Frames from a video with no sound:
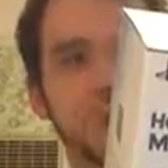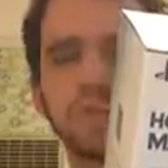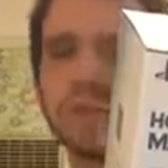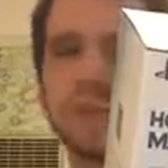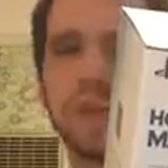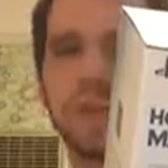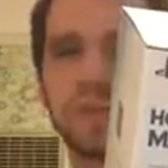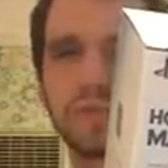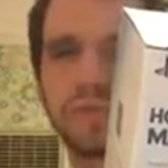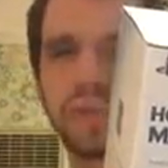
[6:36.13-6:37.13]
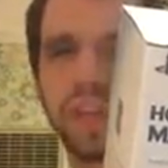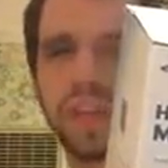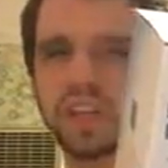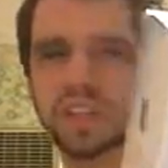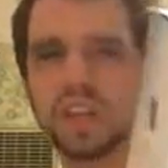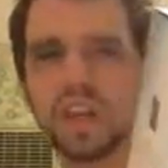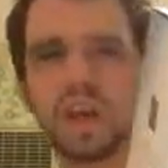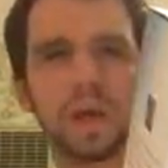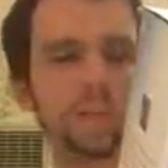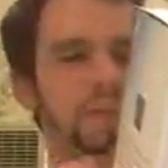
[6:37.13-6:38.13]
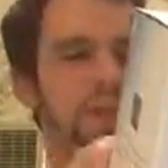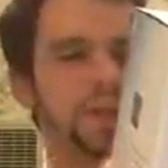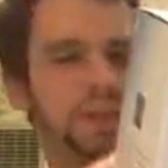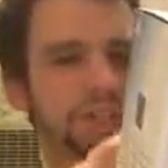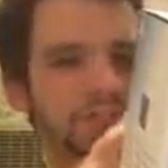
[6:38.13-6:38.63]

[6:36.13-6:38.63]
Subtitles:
I was gonna wait a few more days, but